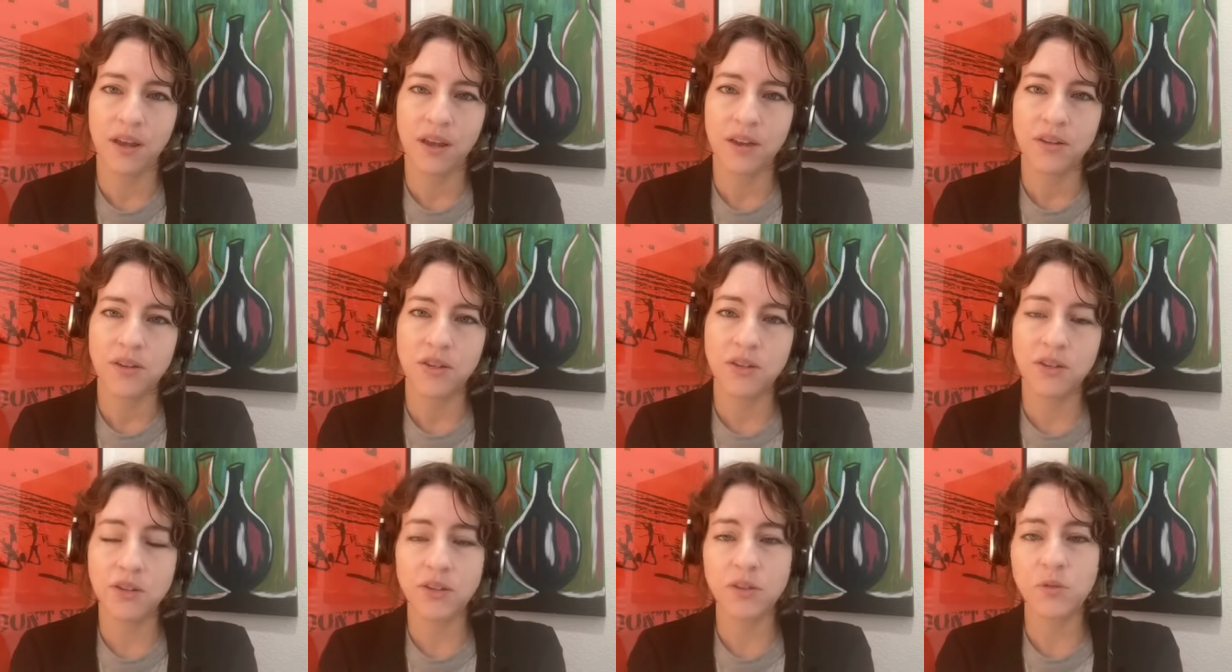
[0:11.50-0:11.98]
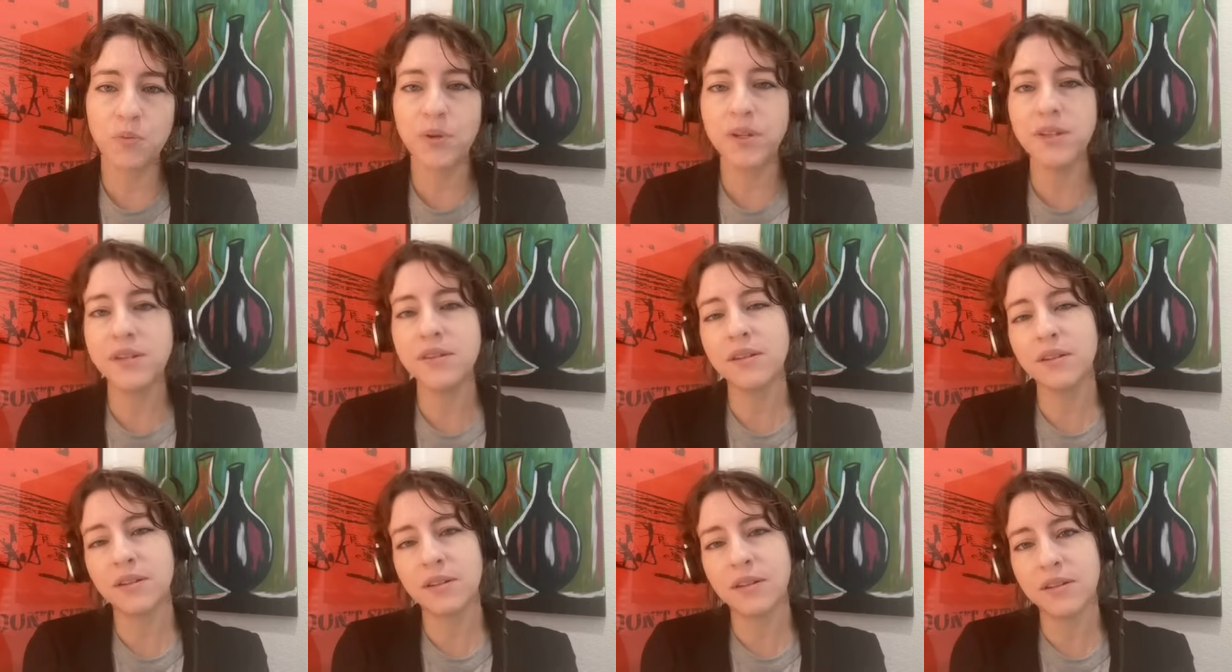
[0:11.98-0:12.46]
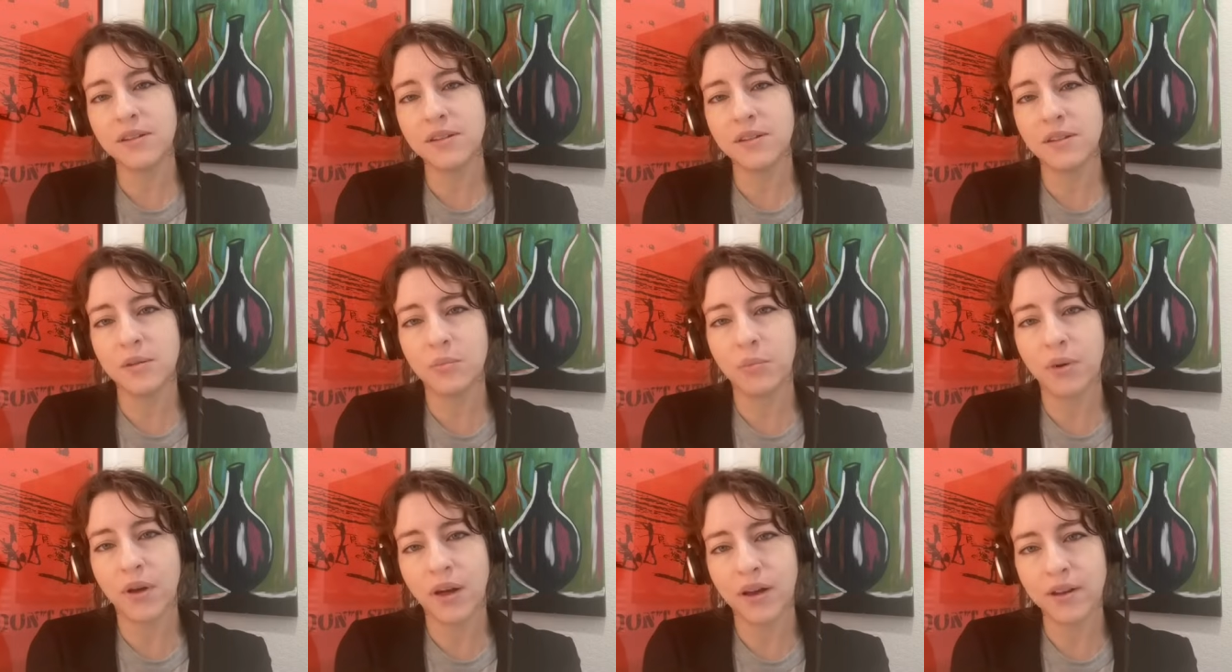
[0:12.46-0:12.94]
she just recently did
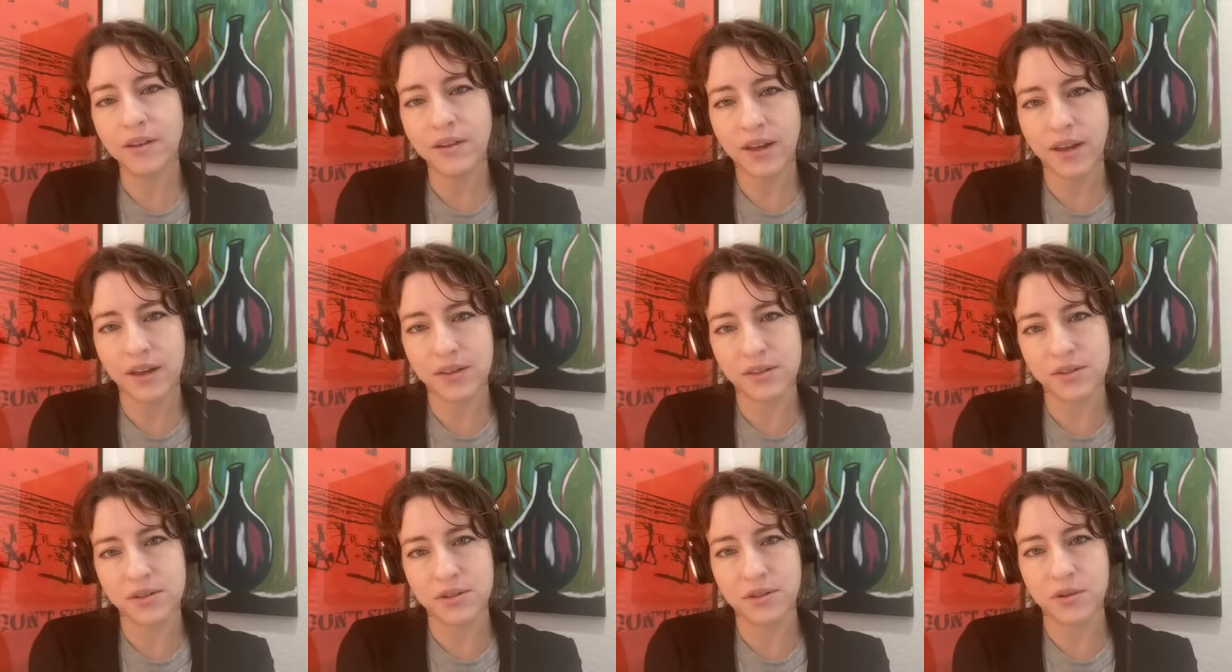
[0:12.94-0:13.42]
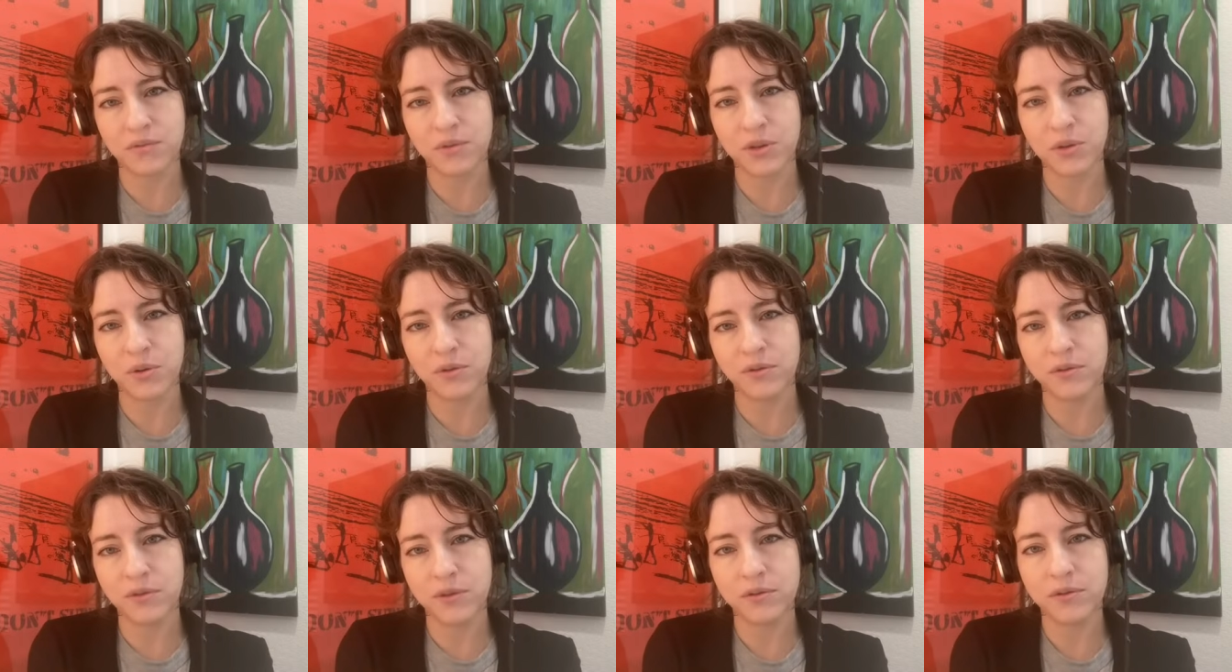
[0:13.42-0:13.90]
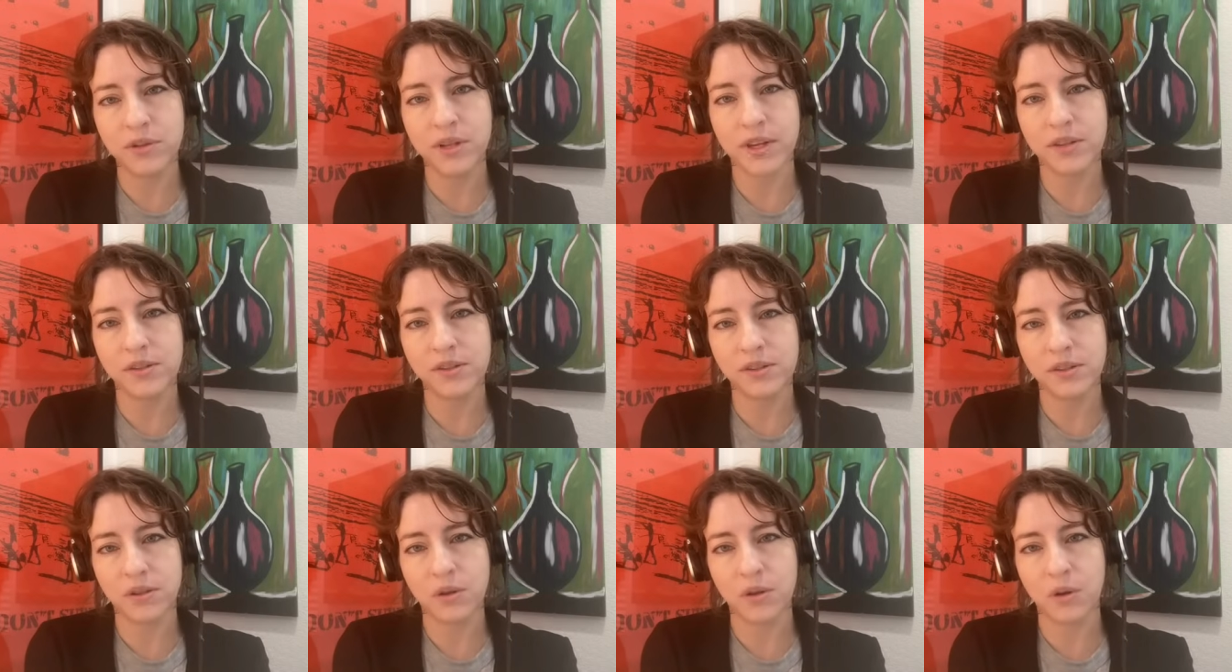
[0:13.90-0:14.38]
a podcast interview a few
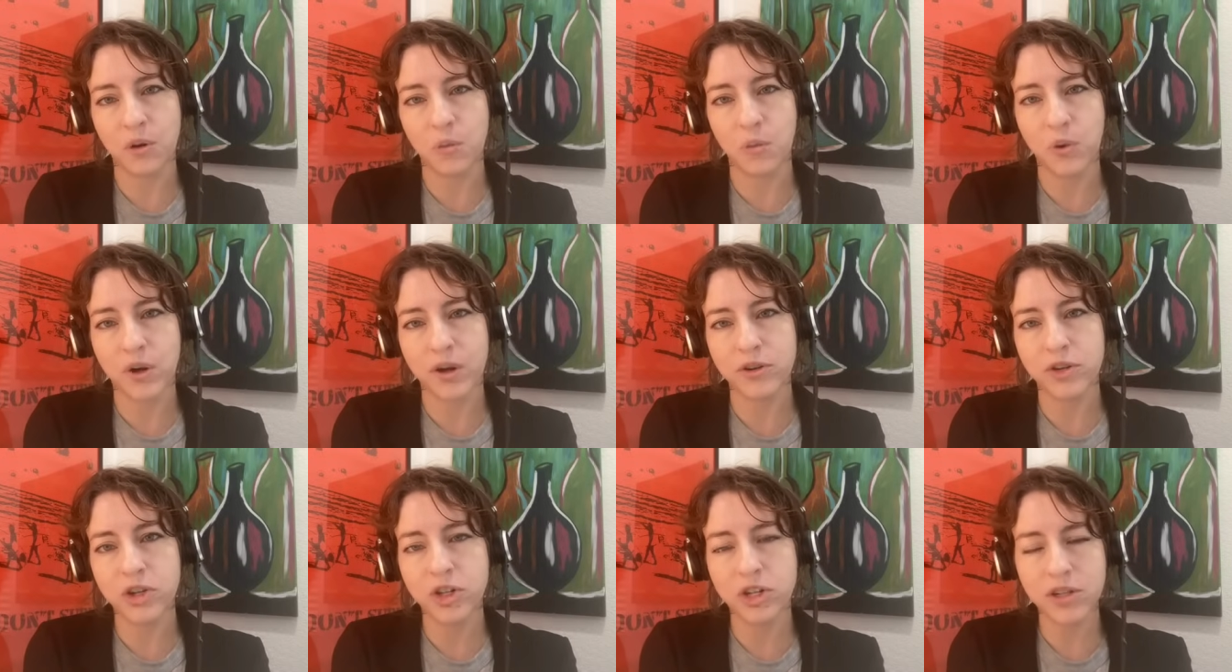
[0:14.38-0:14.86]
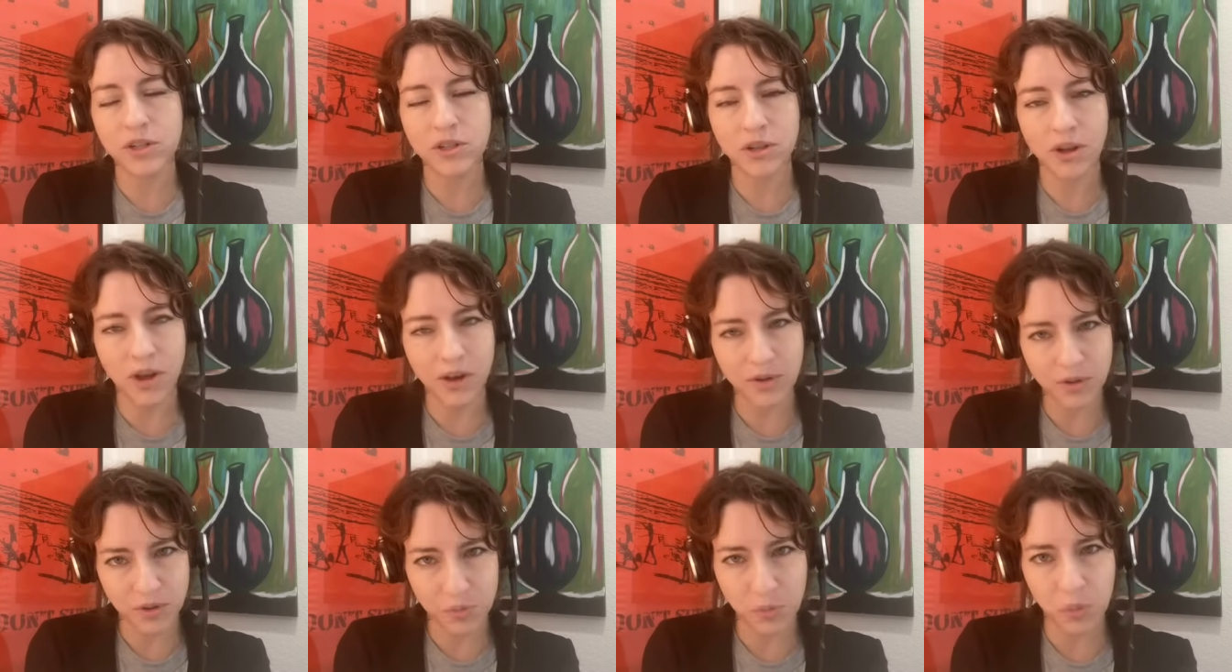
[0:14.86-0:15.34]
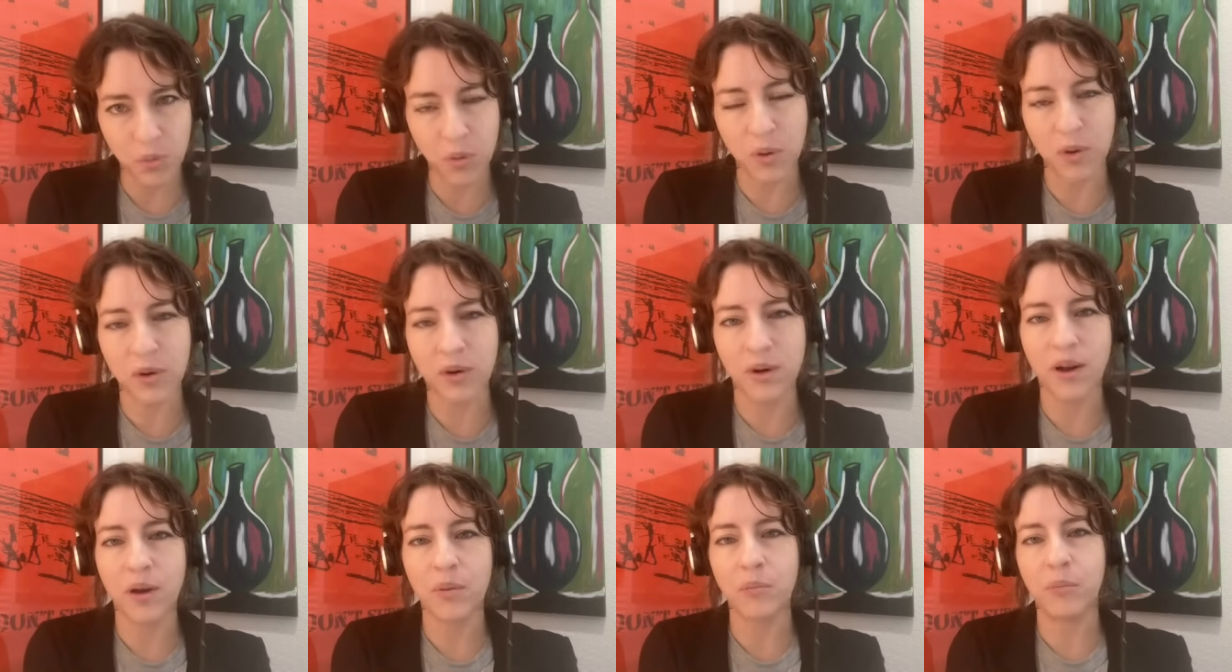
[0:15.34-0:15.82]
days ago where she talked
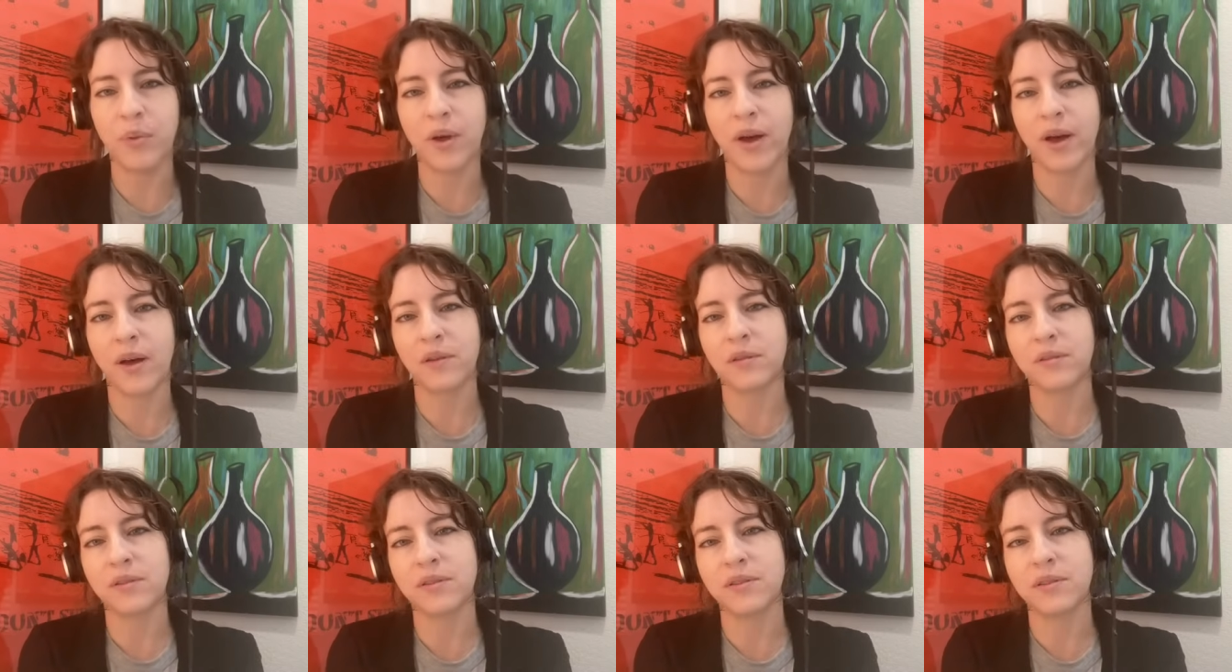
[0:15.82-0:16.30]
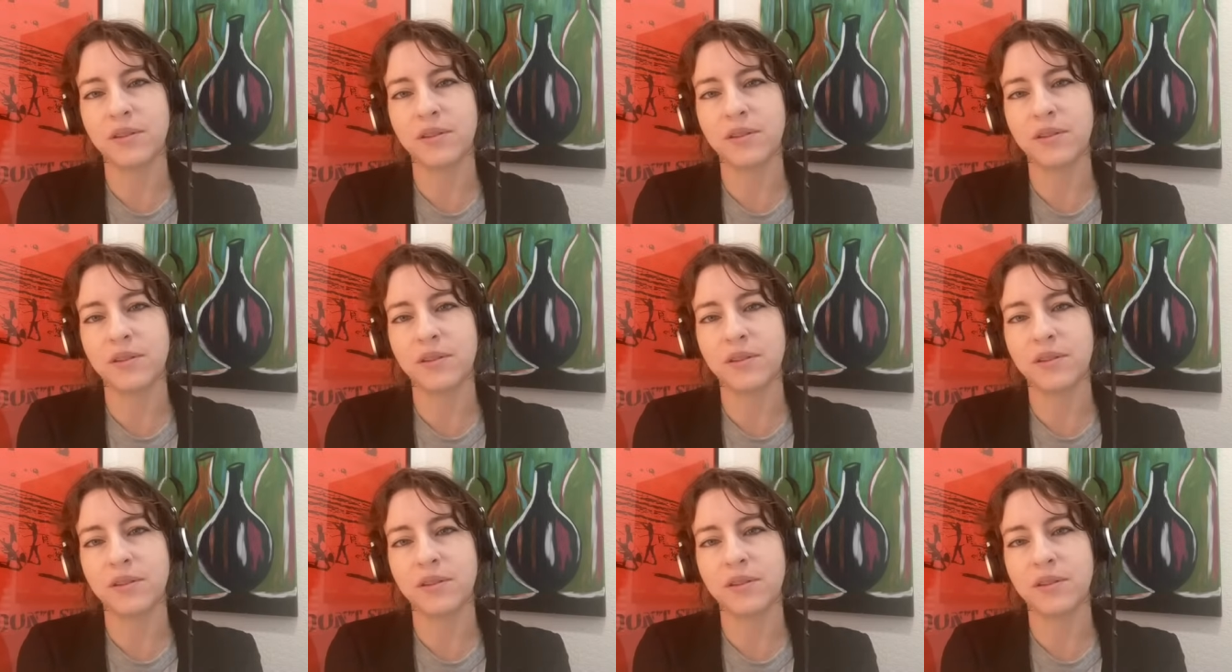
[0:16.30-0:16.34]
more about